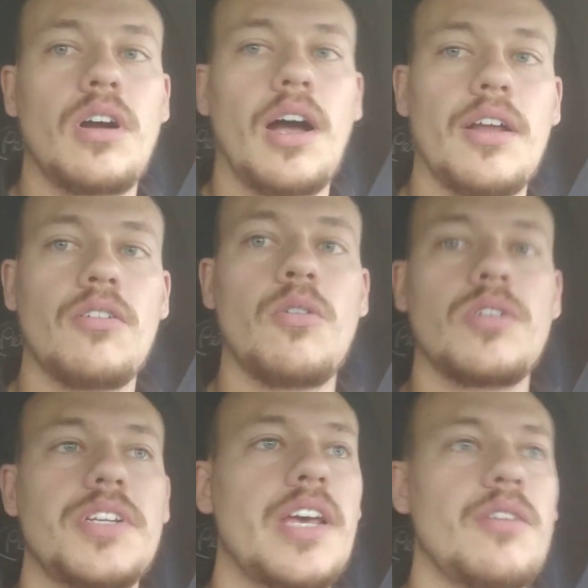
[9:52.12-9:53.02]
I don't know
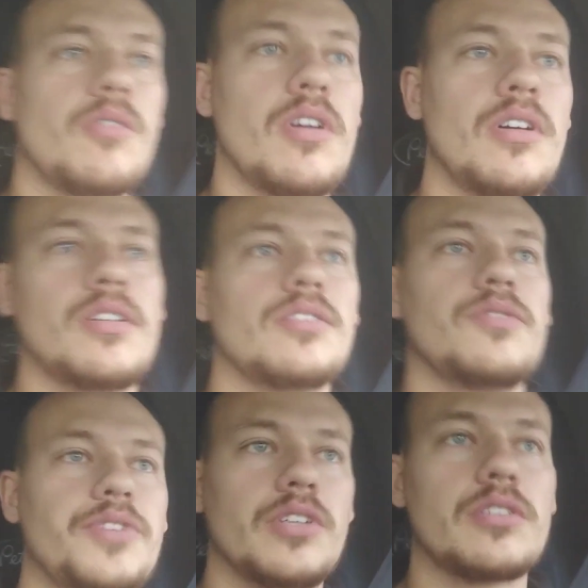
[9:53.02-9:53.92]
what day we're on.
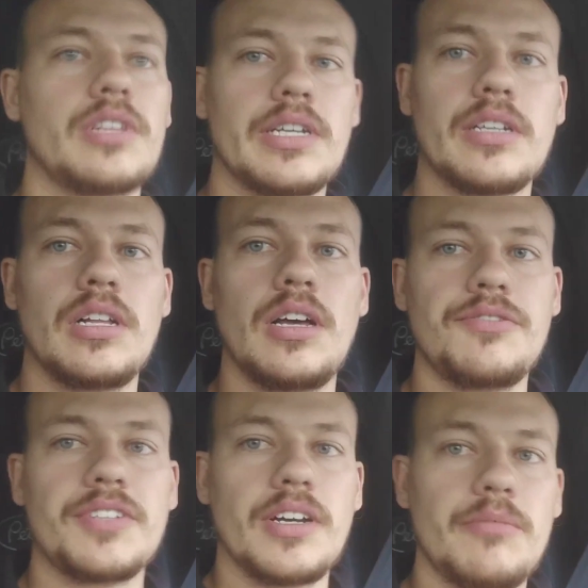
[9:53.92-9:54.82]
It feels like a
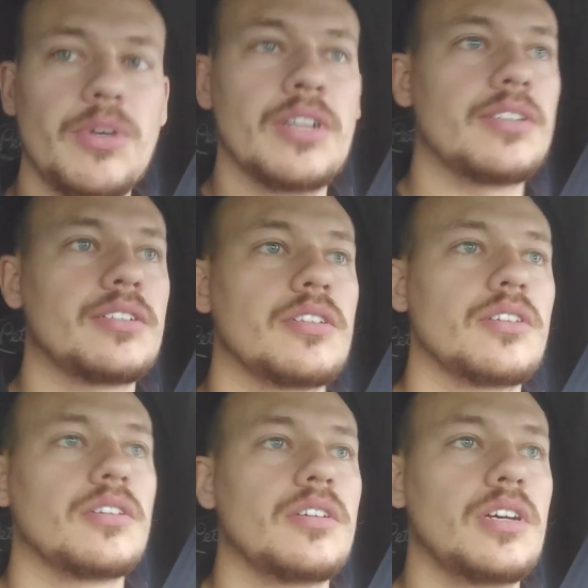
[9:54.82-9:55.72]
lifetime, but
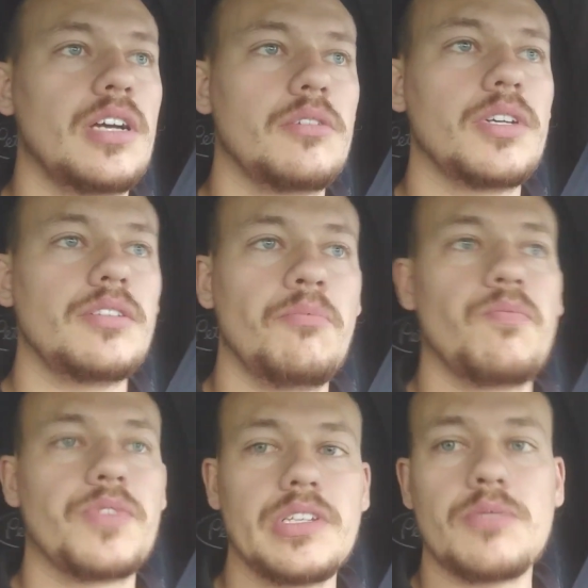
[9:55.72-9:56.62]
anyway,
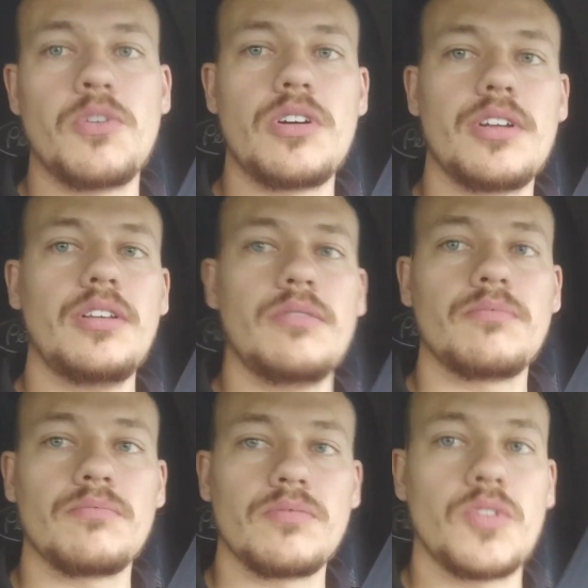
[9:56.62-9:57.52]
this morning
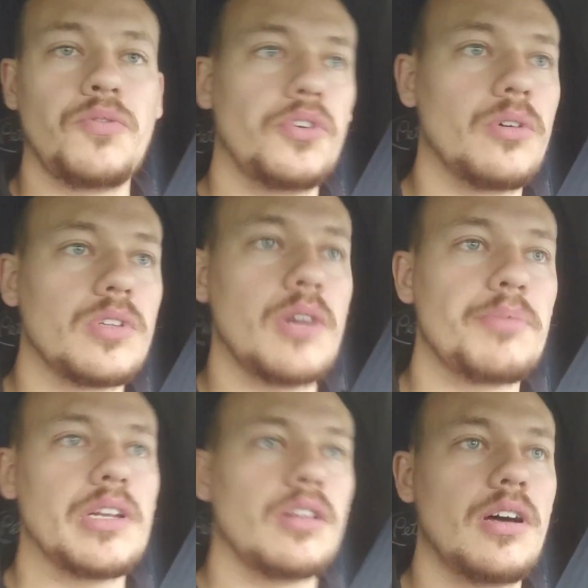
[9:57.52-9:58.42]
fueled
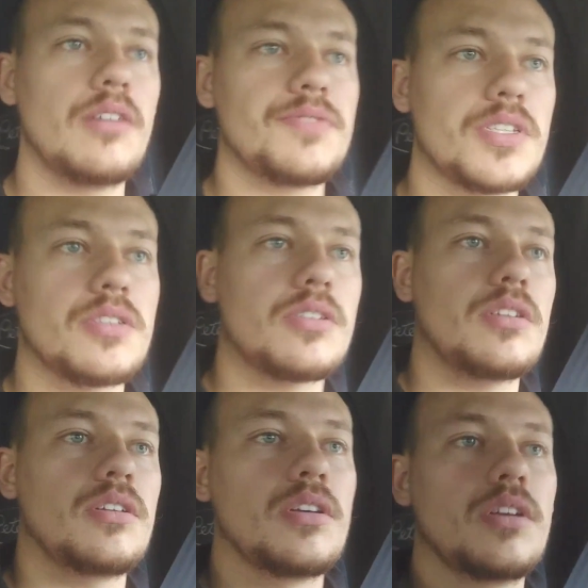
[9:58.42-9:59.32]
up at Love's
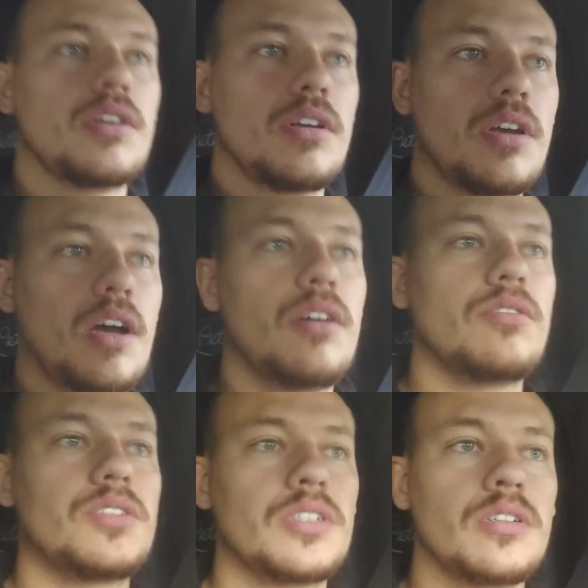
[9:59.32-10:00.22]

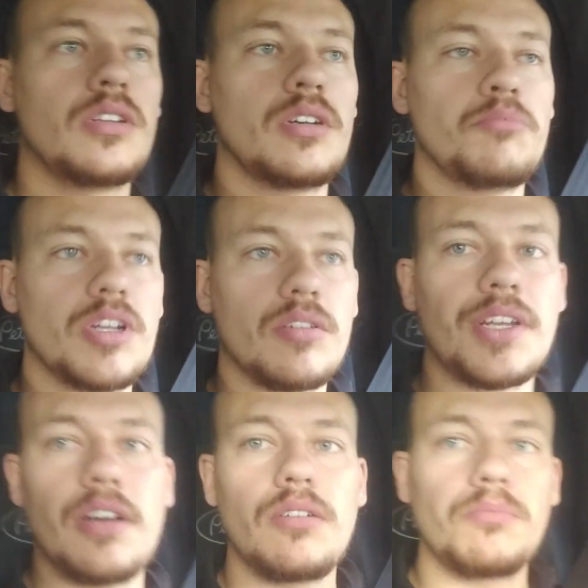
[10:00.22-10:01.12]
out in
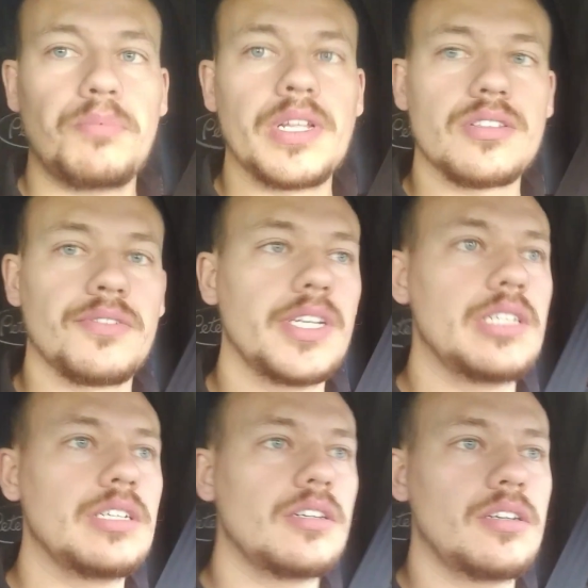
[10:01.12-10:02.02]
Middletown,
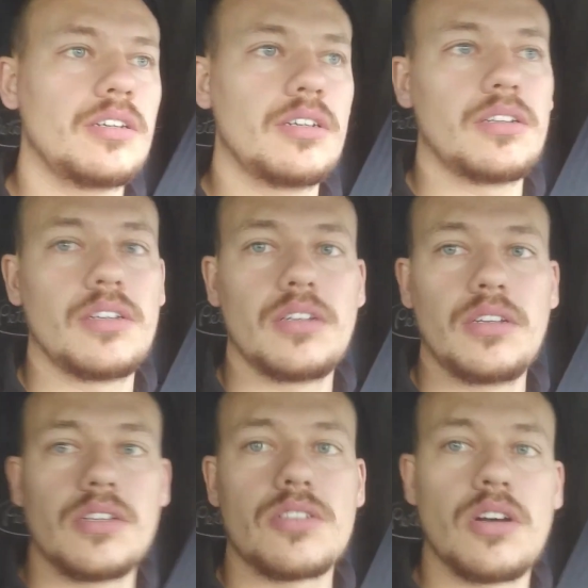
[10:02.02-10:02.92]
Pennsylvania.
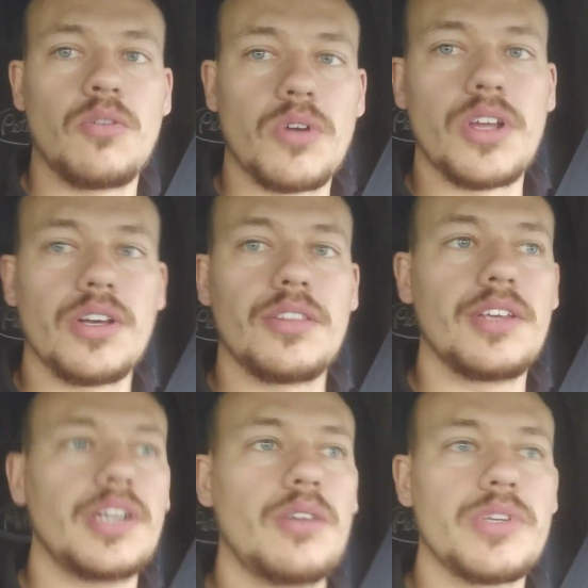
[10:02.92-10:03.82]
So we're good there.